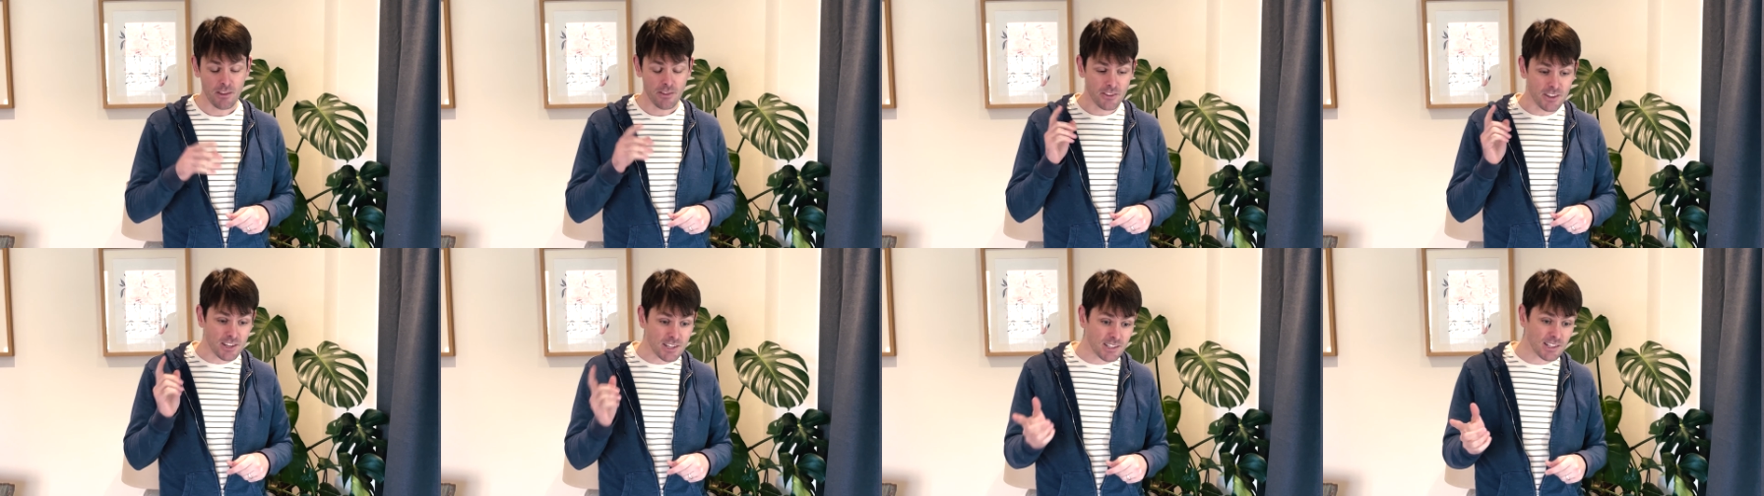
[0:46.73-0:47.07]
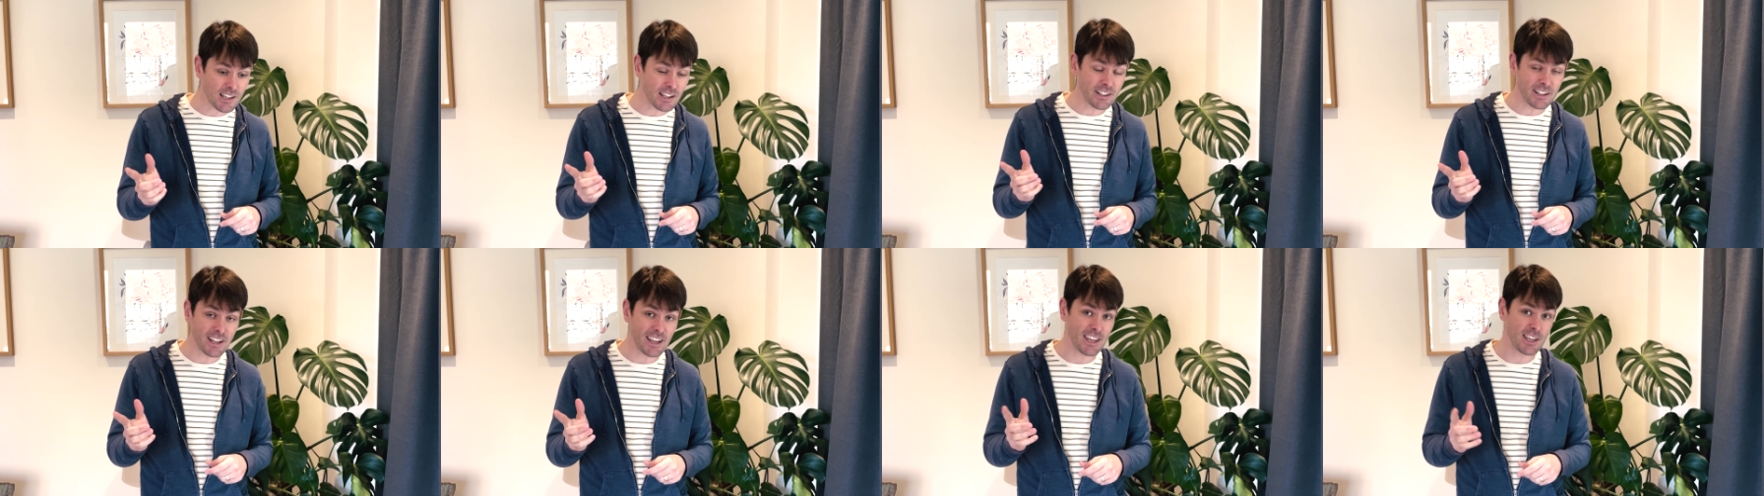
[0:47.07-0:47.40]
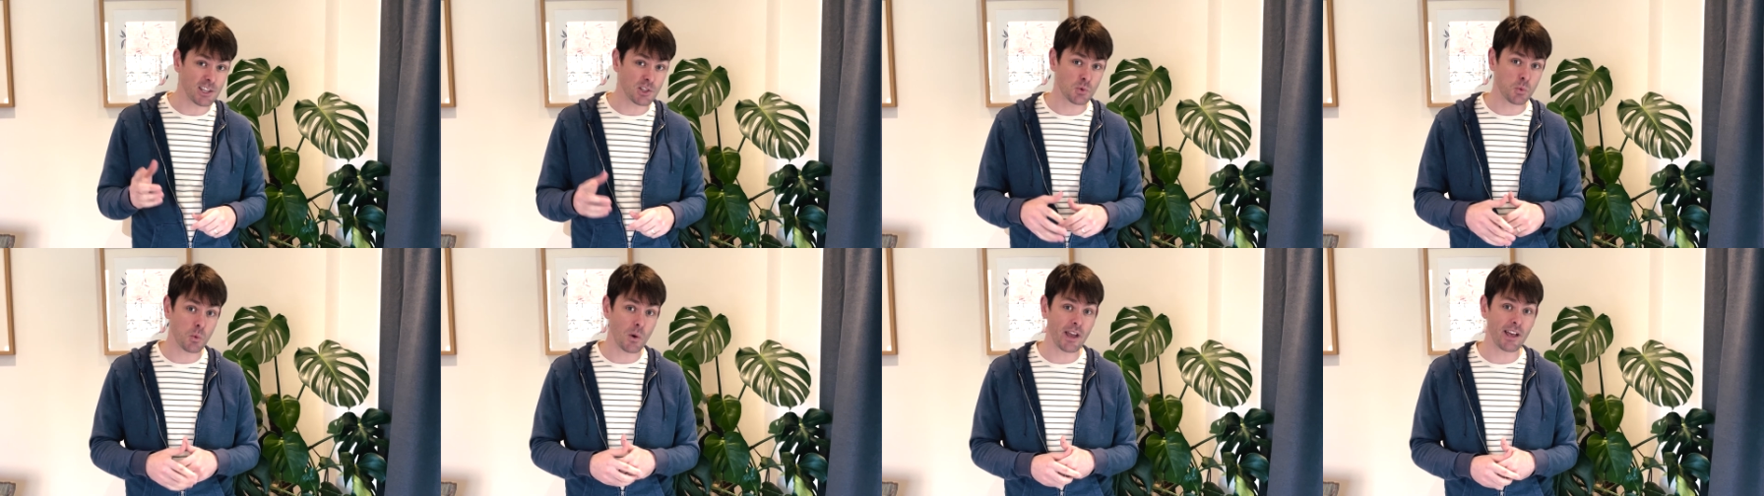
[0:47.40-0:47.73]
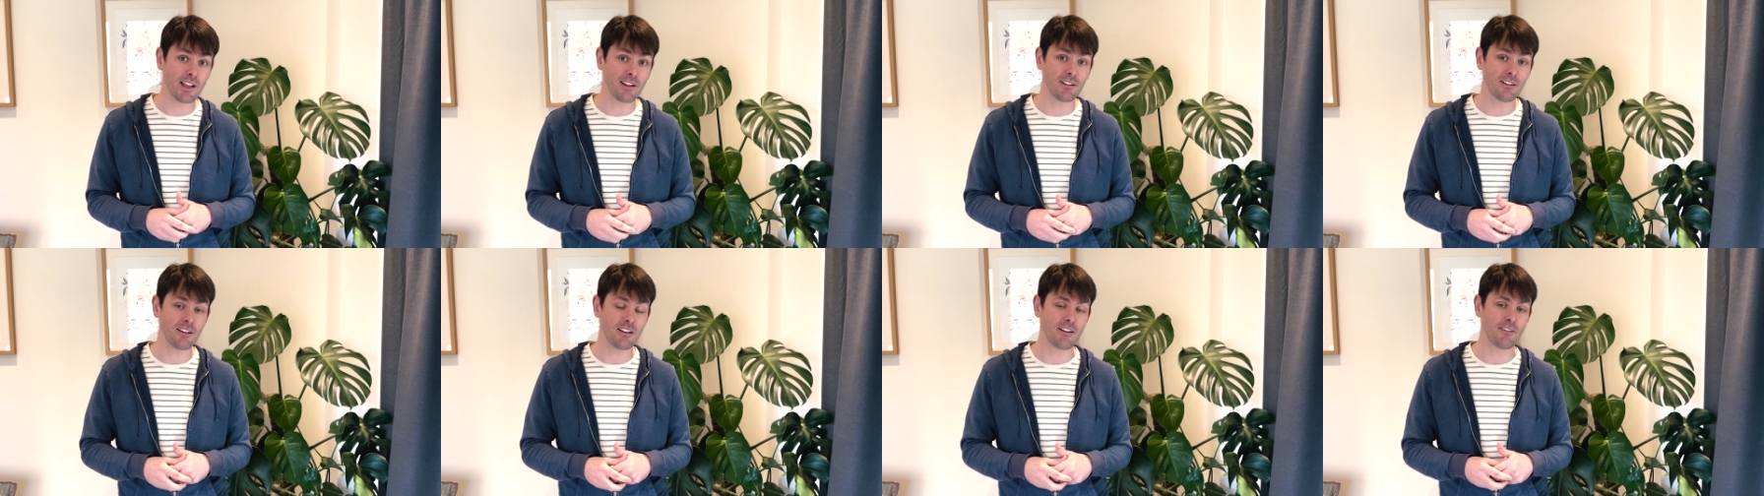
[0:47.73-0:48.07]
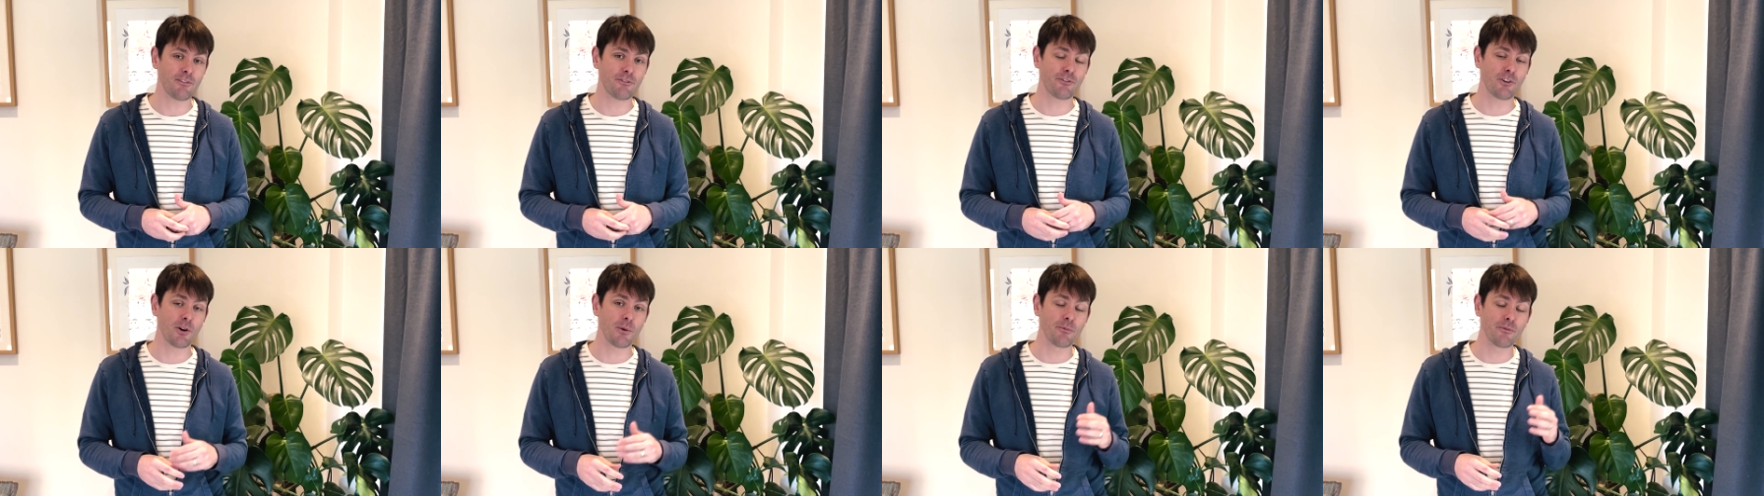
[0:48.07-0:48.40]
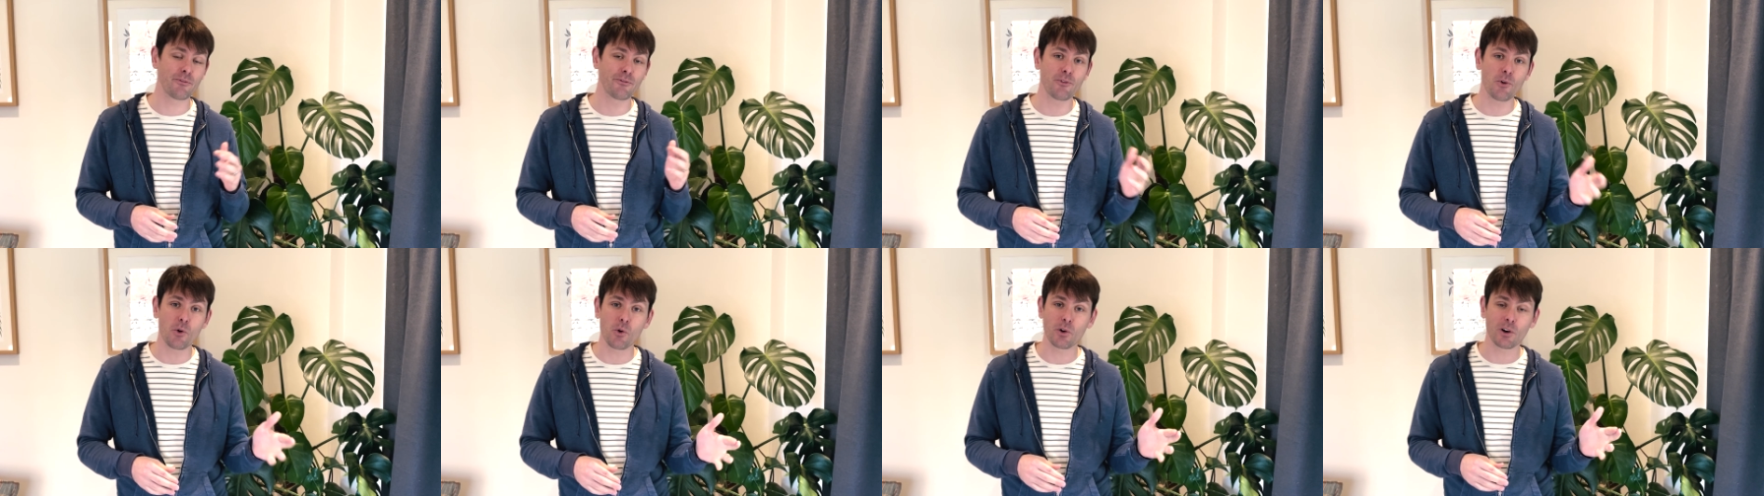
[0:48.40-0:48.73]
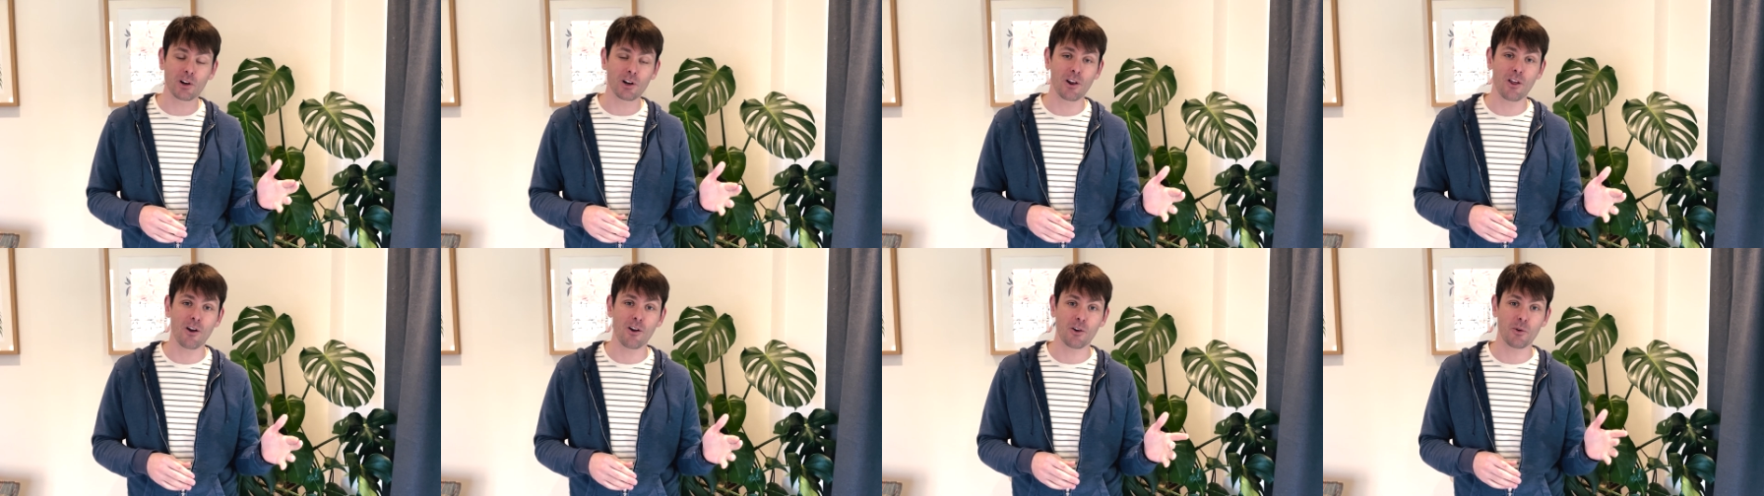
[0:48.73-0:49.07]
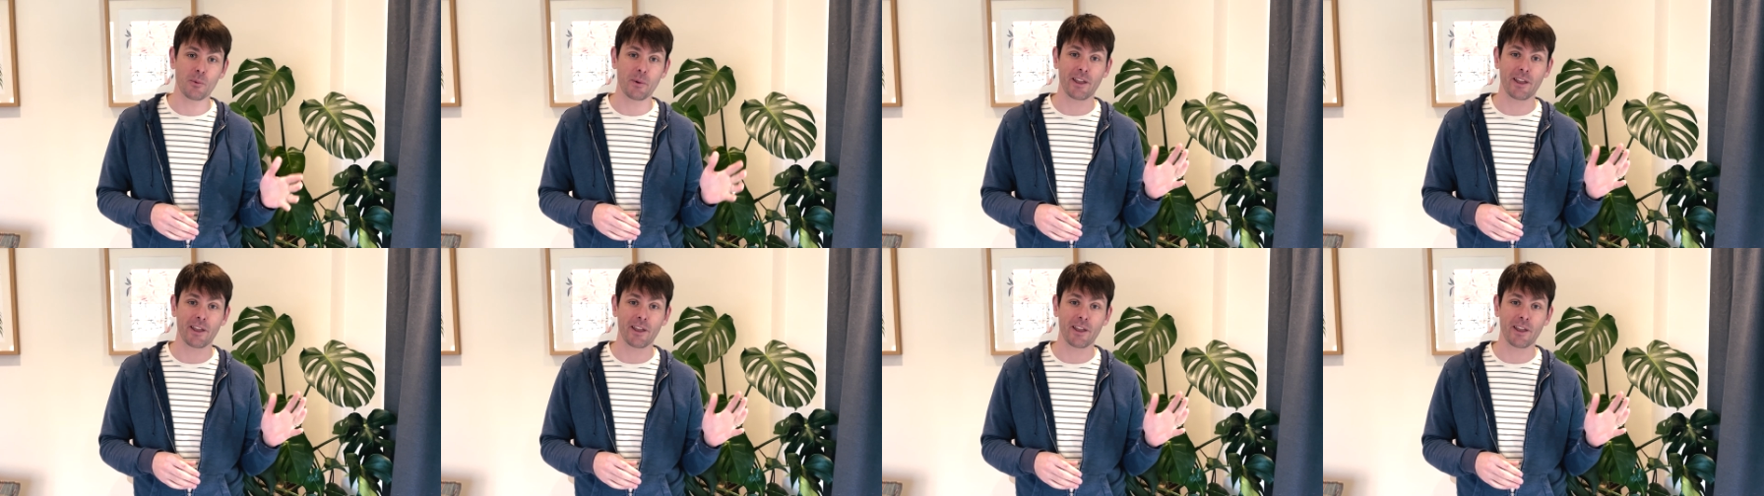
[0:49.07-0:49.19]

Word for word: This Sunday as well, from 4 o'clock,